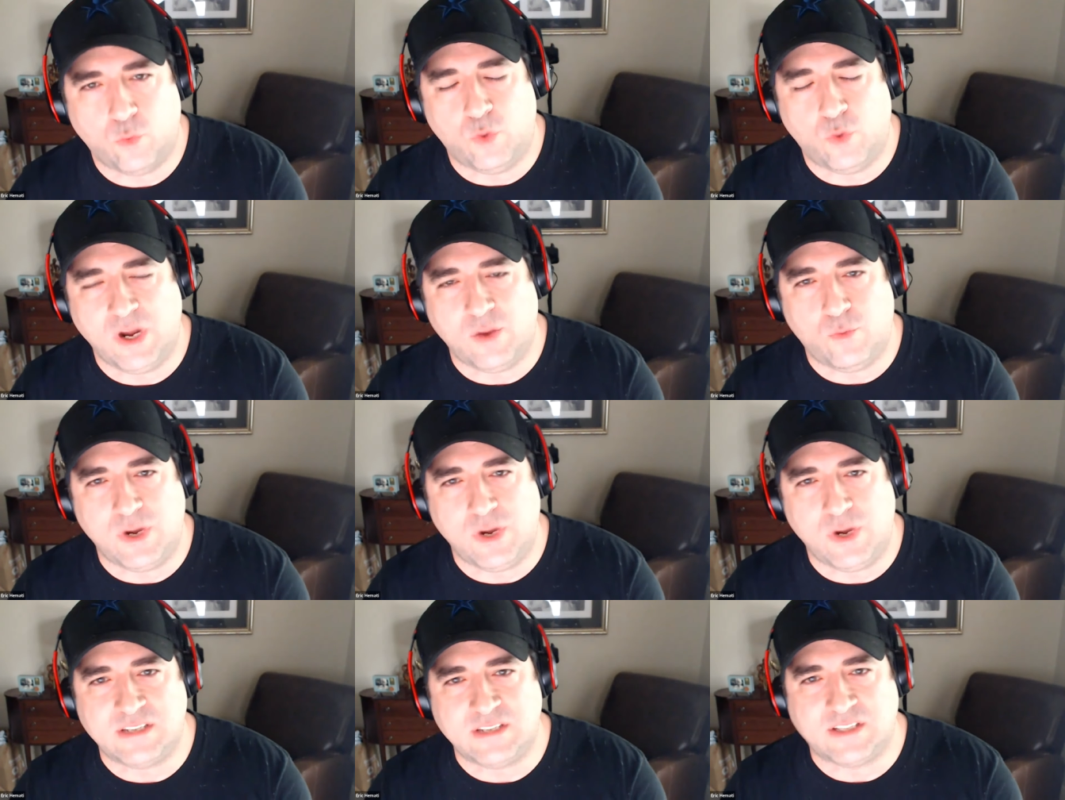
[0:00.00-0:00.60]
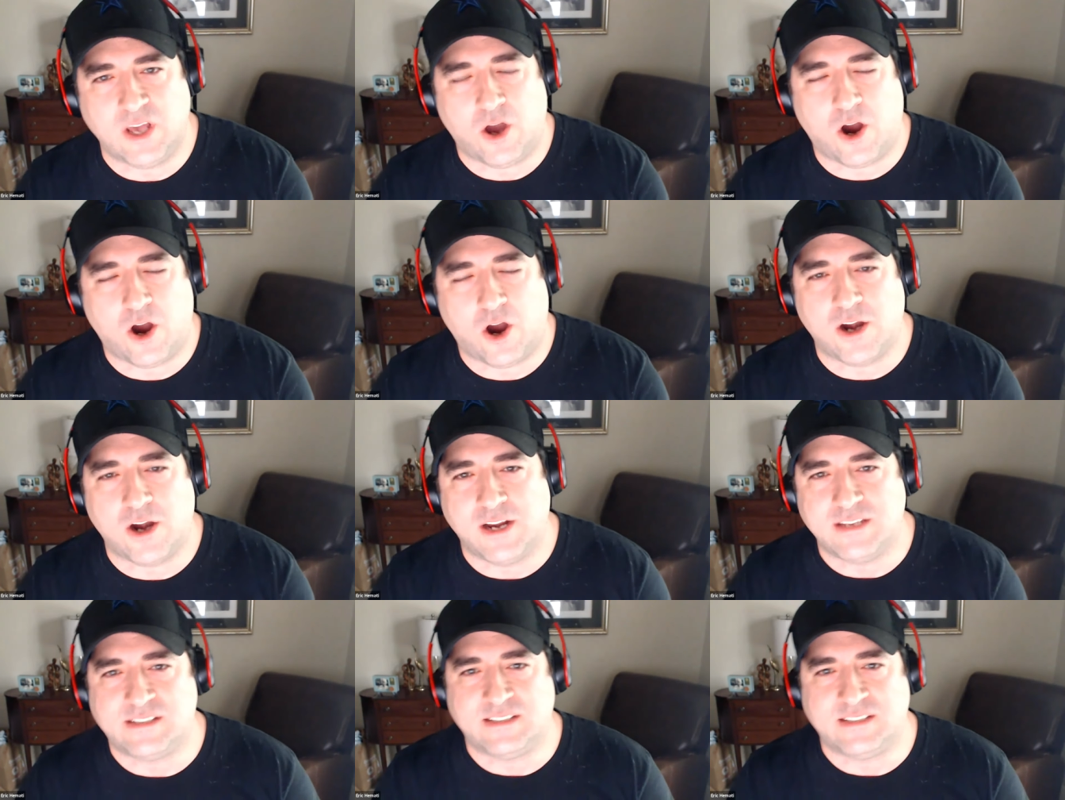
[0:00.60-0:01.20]
what, what is the
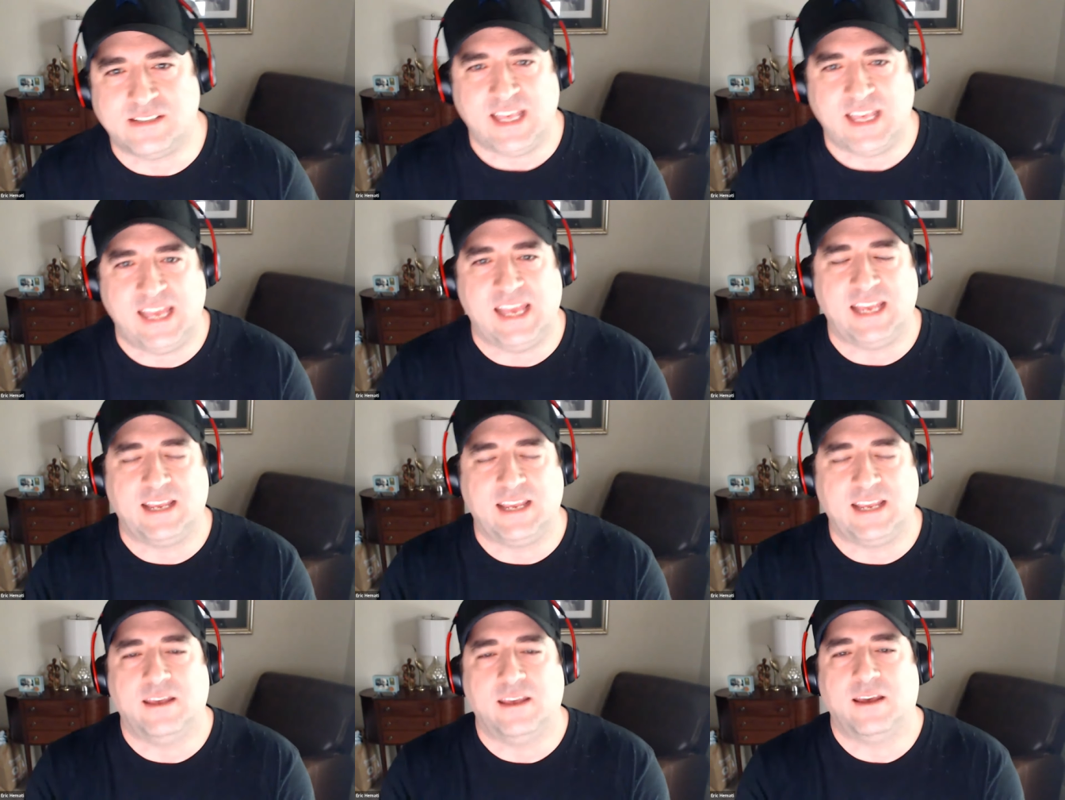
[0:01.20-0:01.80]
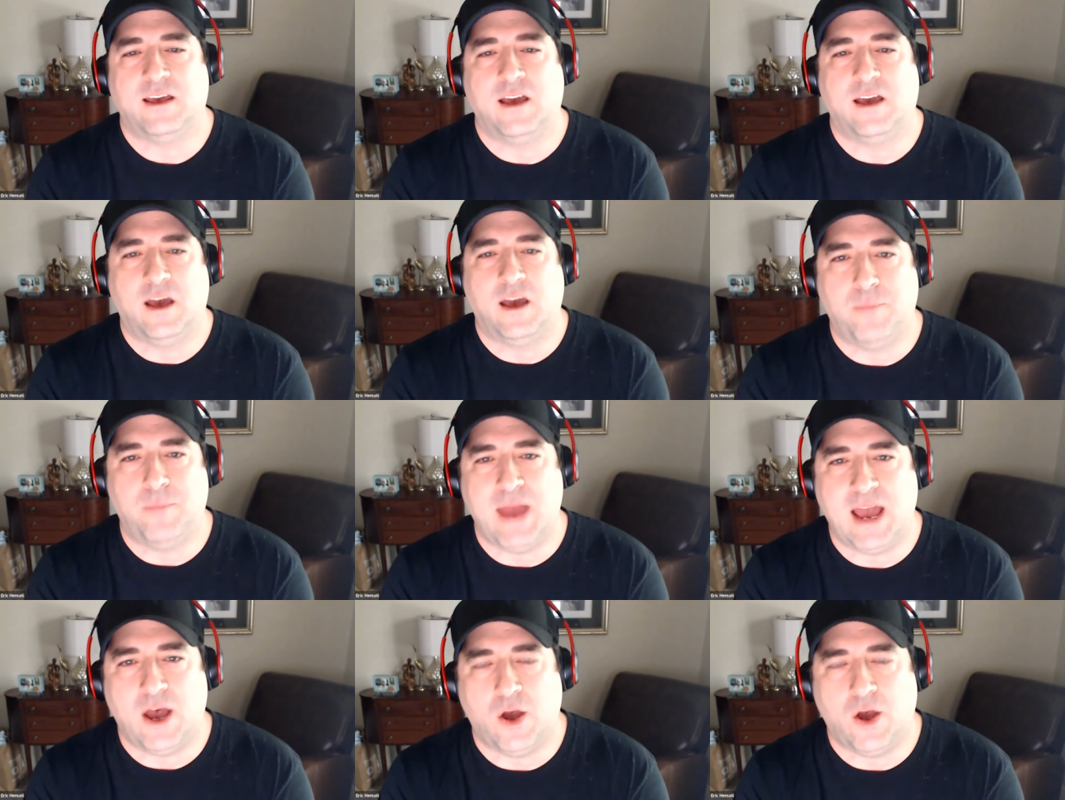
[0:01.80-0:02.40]
hardest thing
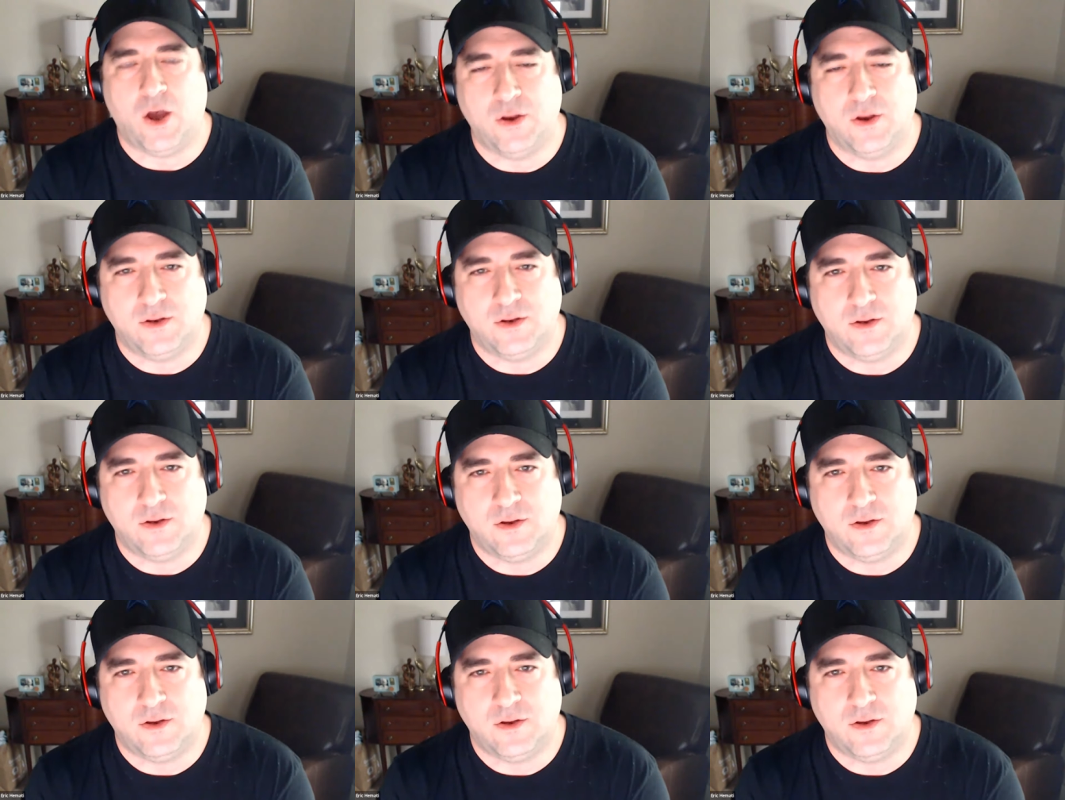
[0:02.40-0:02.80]
about